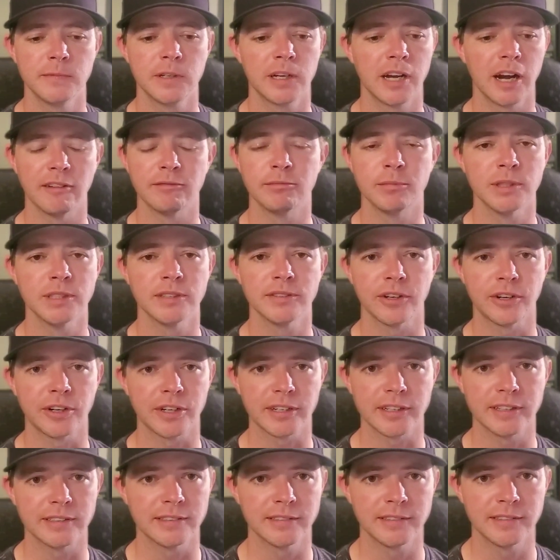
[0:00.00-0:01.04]
Governments aren't
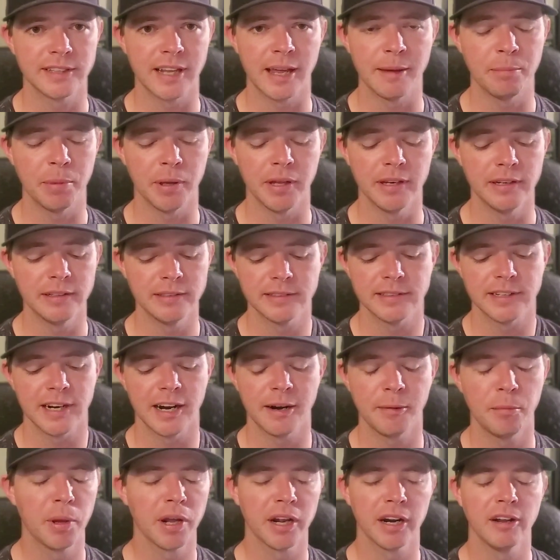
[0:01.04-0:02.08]
going to step in. It's
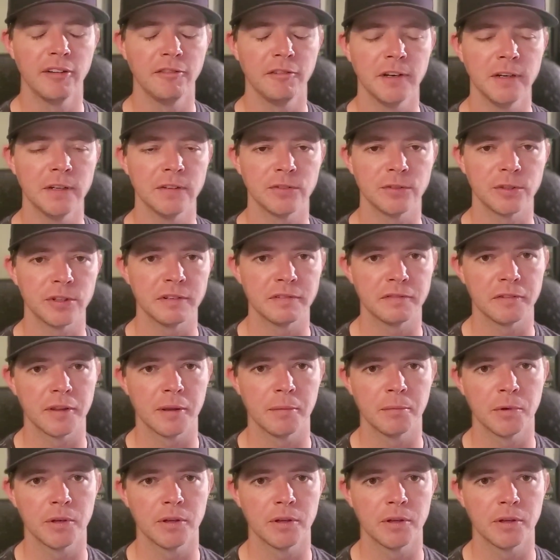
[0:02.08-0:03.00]
not a big enough industry for them